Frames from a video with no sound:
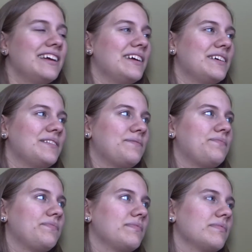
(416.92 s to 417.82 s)

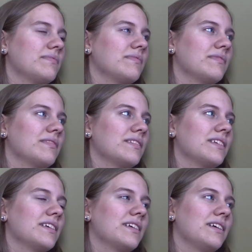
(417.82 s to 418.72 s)

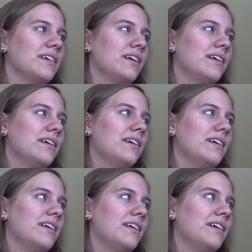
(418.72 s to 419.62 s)

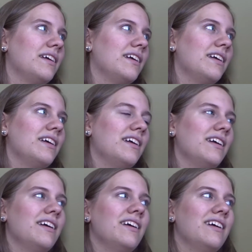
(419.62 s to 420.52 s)

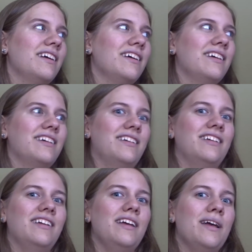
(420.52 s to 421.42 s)
This person isn't speaking.